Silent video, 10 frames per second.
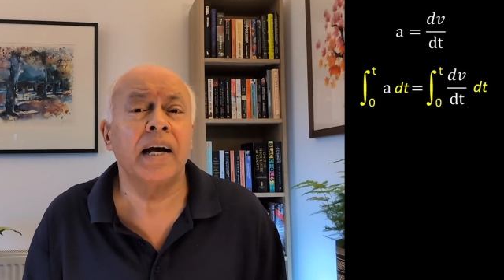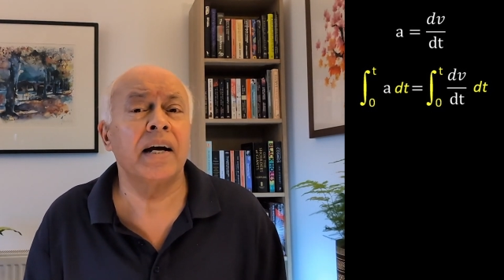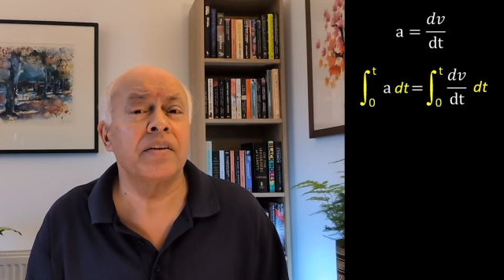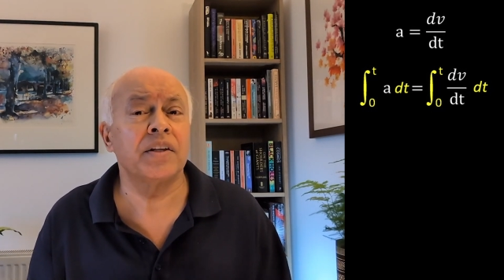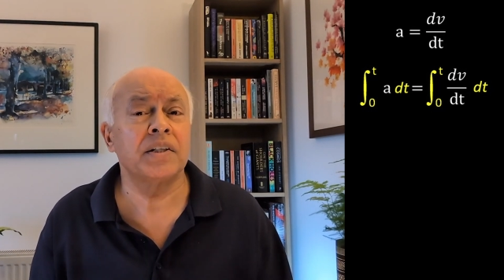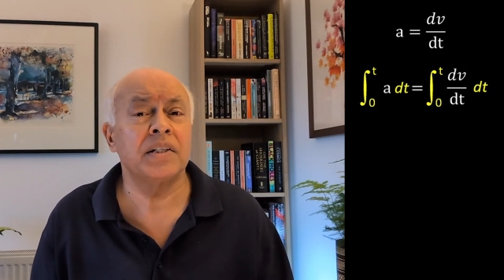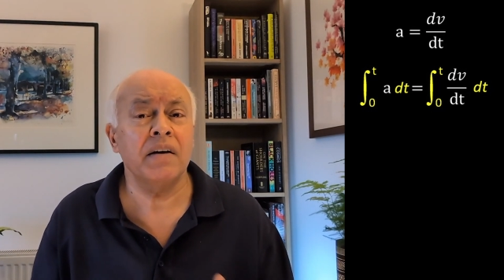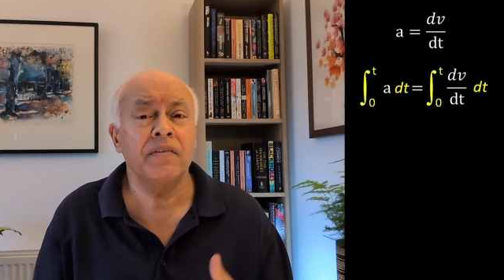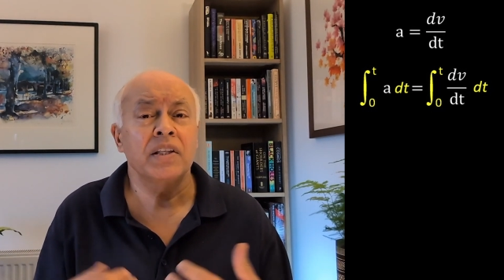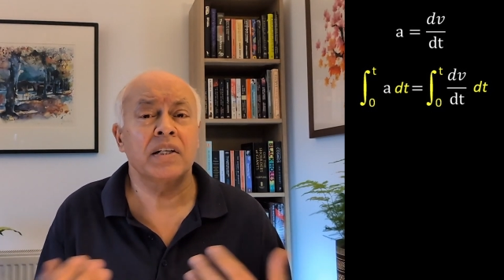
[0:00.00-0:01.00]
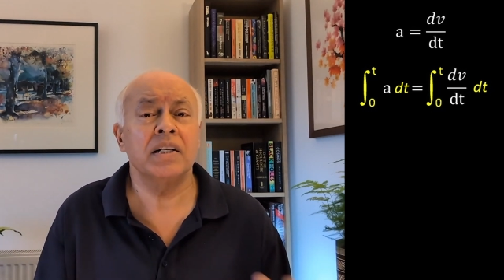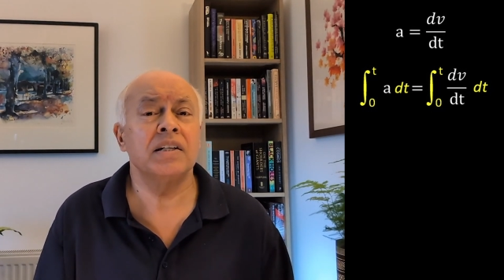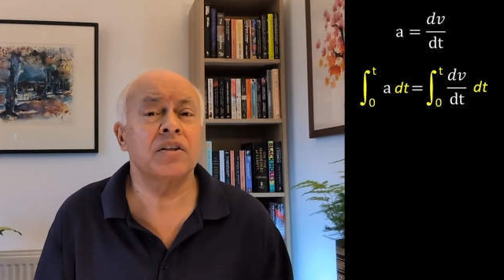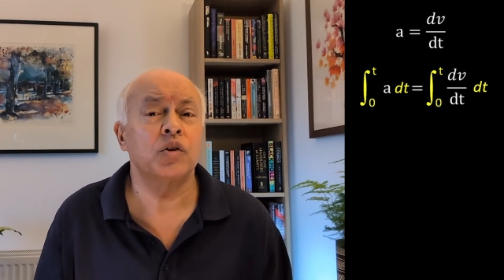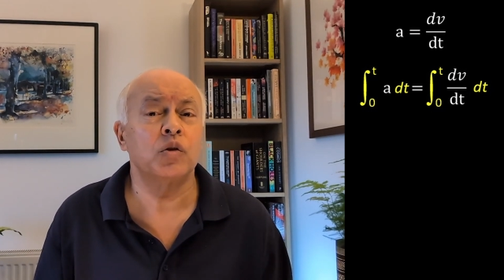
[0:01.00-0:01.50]
and the definite
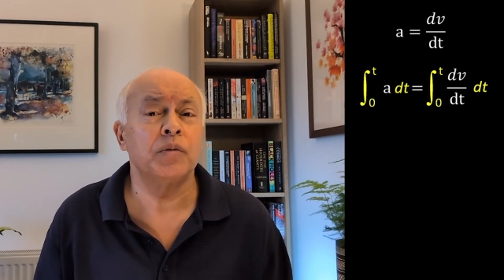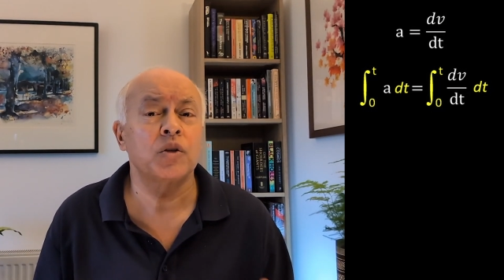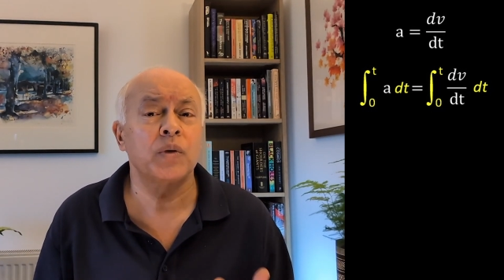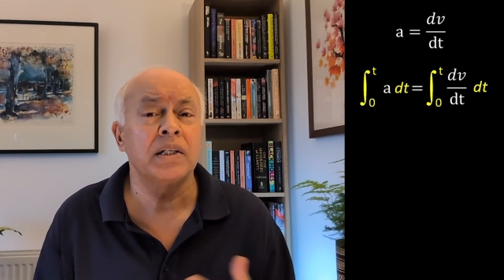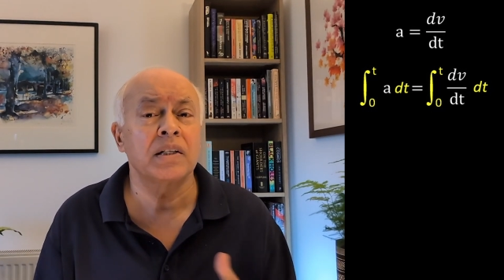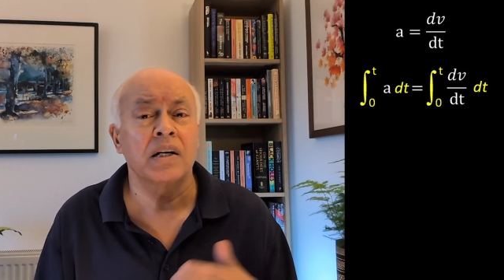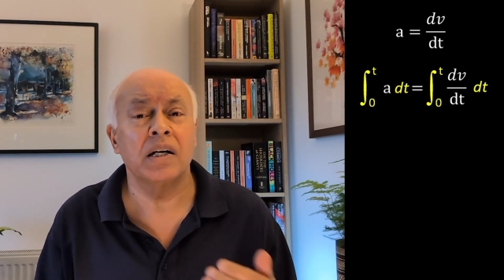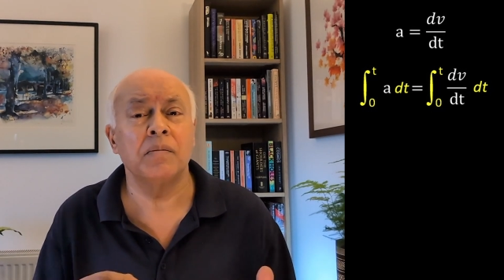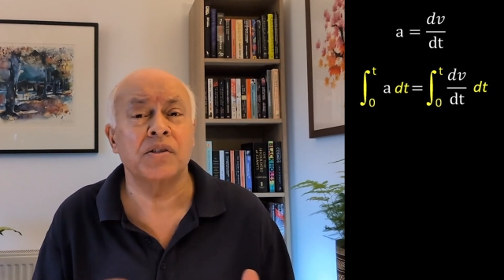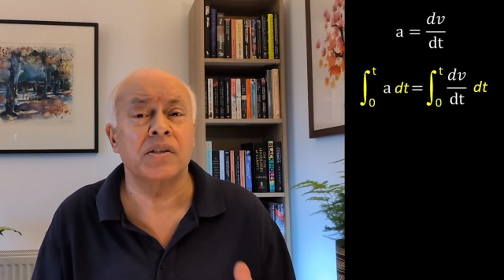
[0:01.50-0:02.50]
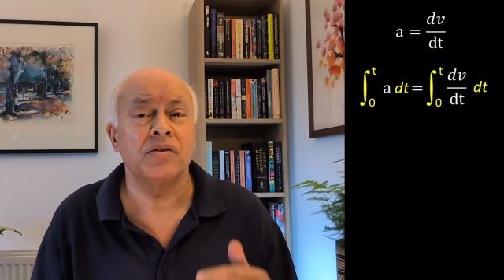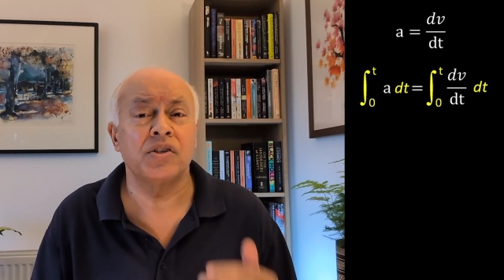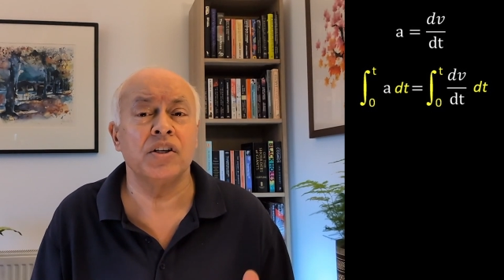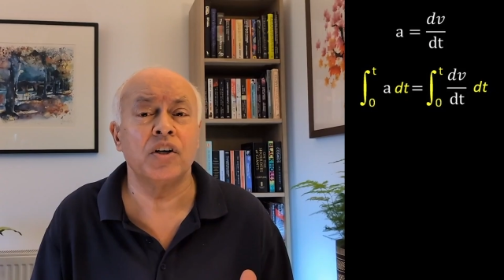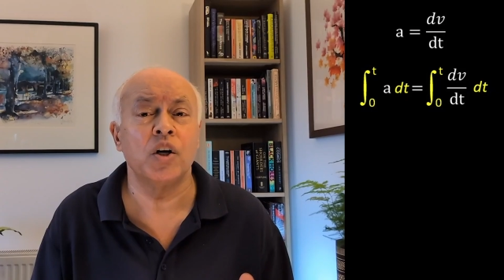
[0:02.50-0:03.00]
integral between times
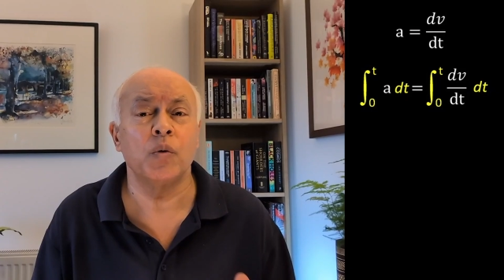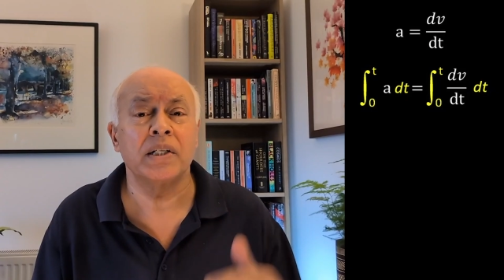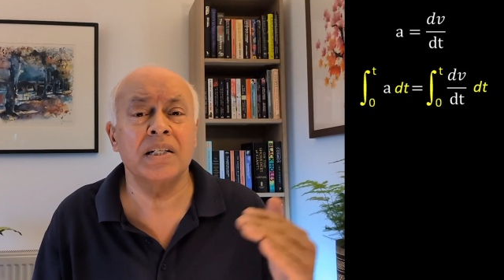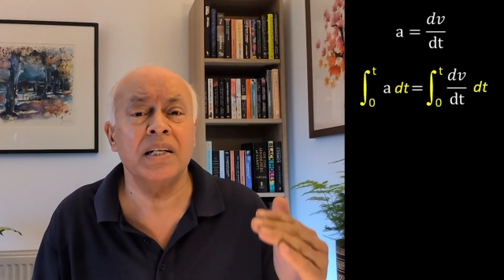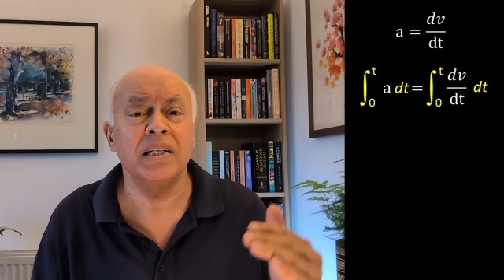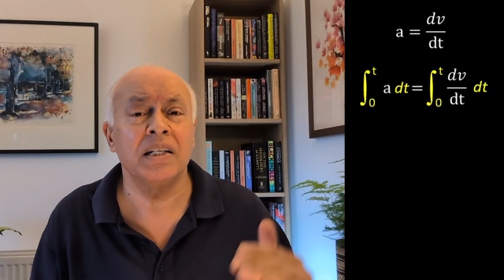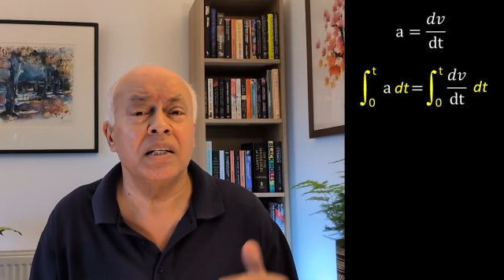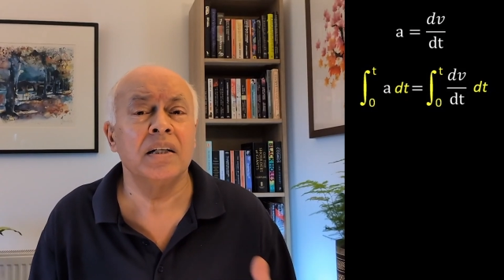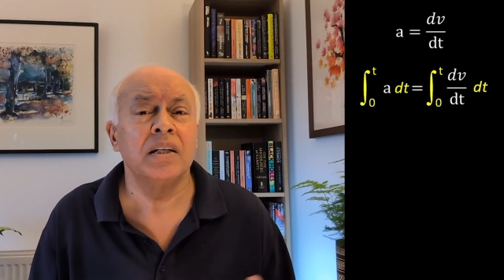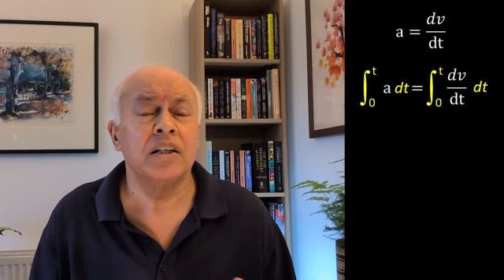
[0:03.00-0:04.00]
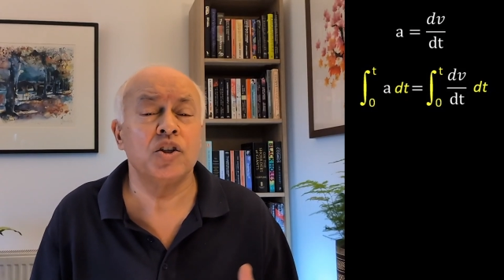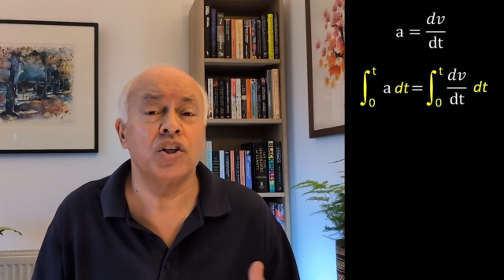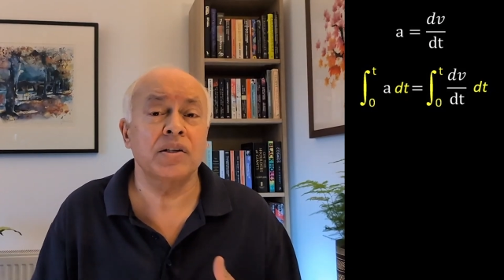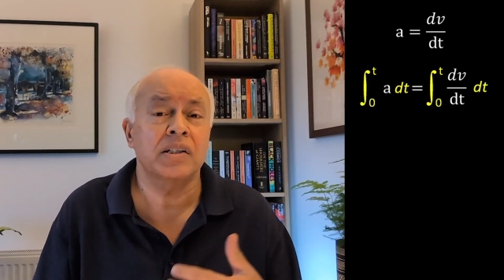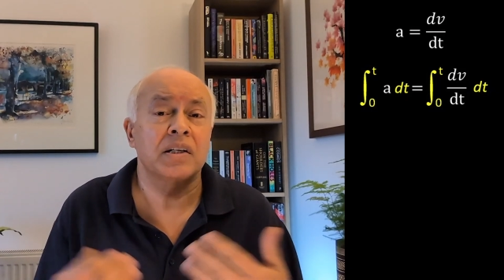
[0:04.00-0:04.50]
0 and t
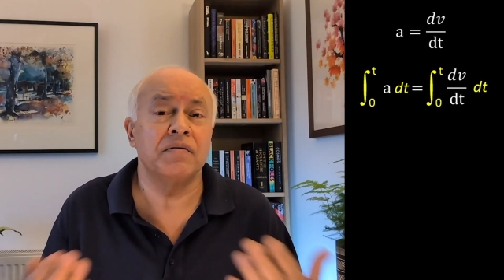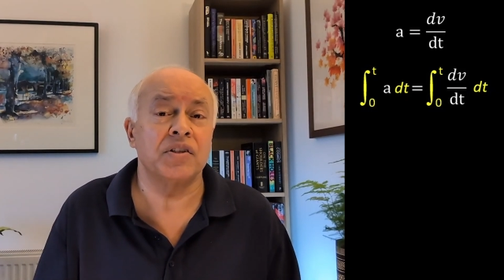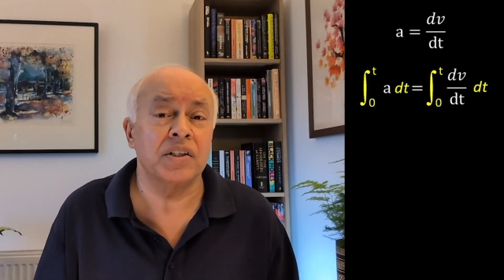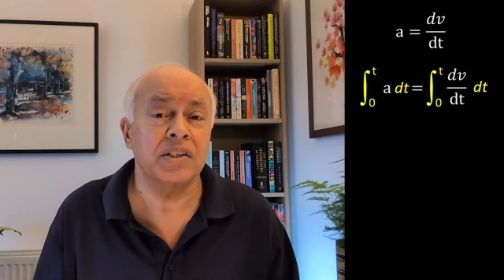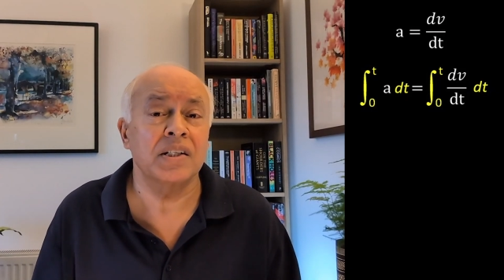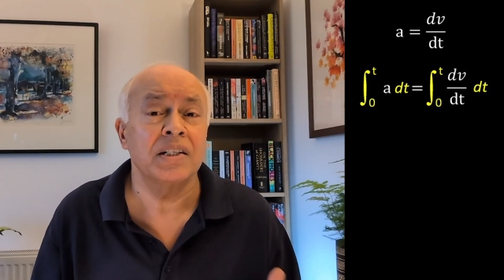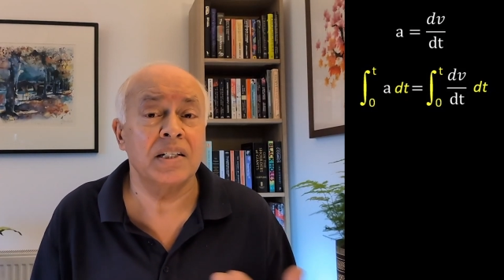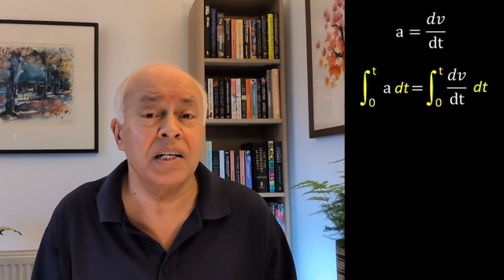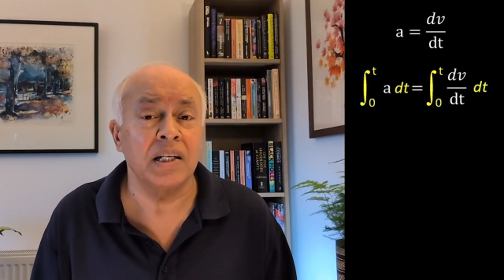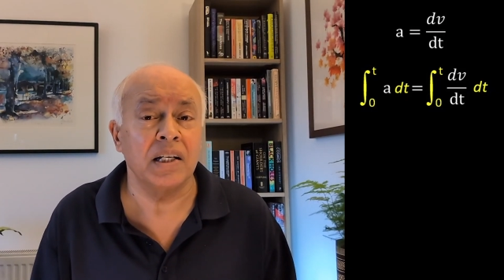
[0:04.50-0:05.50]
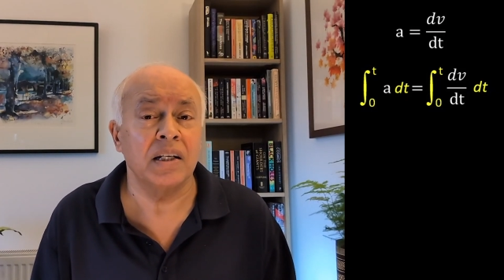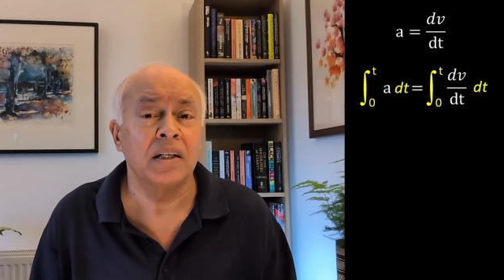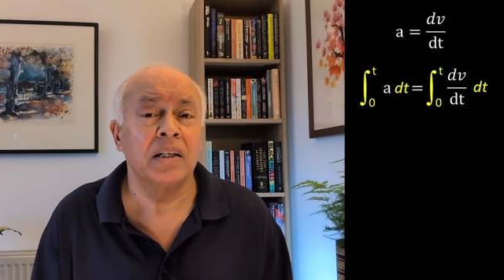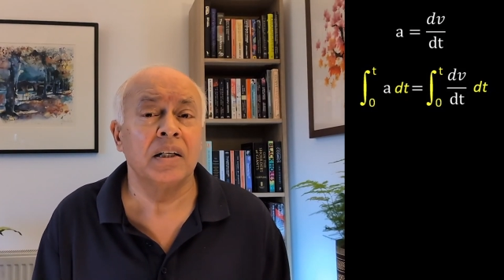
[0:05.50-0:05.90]
just gives us t.